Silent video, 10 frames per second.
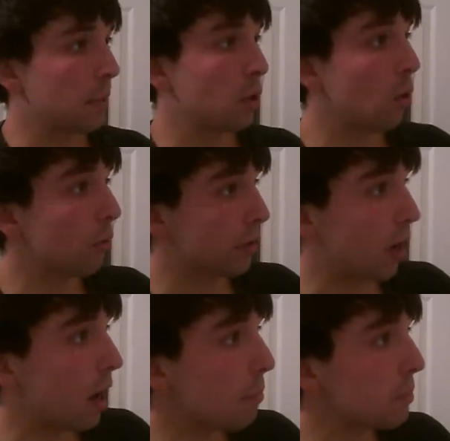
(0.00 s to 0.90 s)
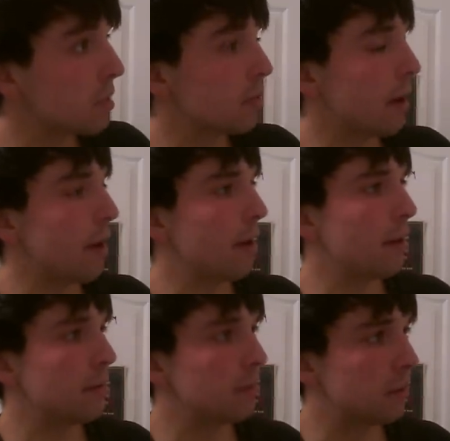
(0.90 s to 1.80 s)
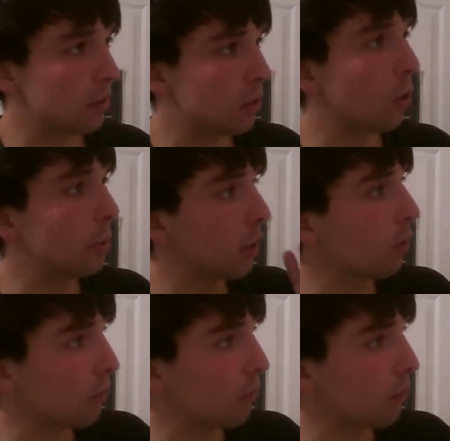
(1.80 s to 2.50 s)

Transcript: I'm gonna call the cops and you'll be